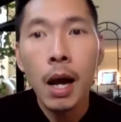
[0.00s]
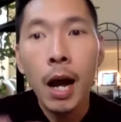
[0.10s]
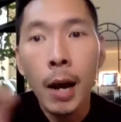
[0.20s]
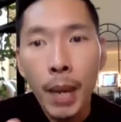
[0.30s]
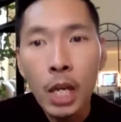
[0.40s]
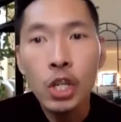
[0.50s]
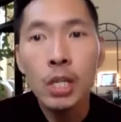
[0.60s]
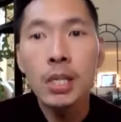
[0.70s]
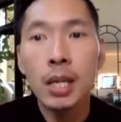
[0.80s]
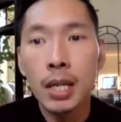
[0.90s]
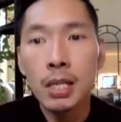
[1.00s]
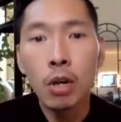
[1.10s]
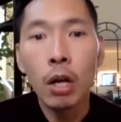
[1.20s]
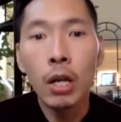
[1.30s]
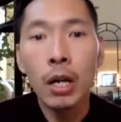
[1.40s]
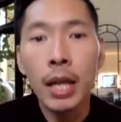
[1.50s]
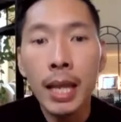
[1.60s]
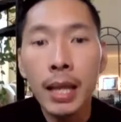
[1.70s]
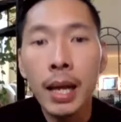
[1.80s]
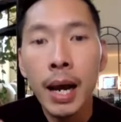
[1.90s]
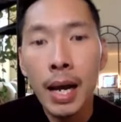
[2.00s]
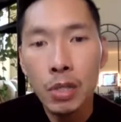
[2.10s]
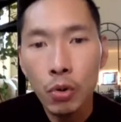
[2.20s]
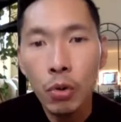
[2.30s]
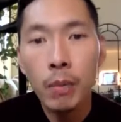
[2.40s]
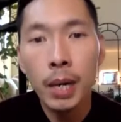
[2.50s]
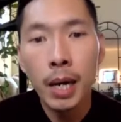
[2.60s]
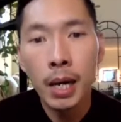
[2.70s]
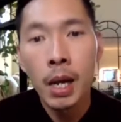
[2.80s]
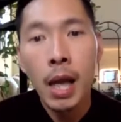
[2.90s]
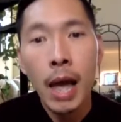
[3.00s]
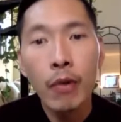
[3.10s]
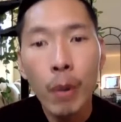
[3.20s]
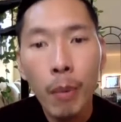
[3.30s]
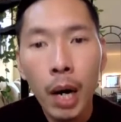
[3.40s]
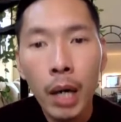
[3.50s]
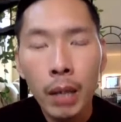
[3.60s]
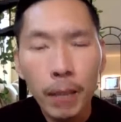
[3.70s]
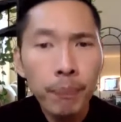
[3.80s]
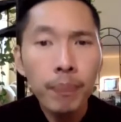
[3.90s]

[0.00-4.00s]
Asian studies scholar Linda Hasunuma had remarked,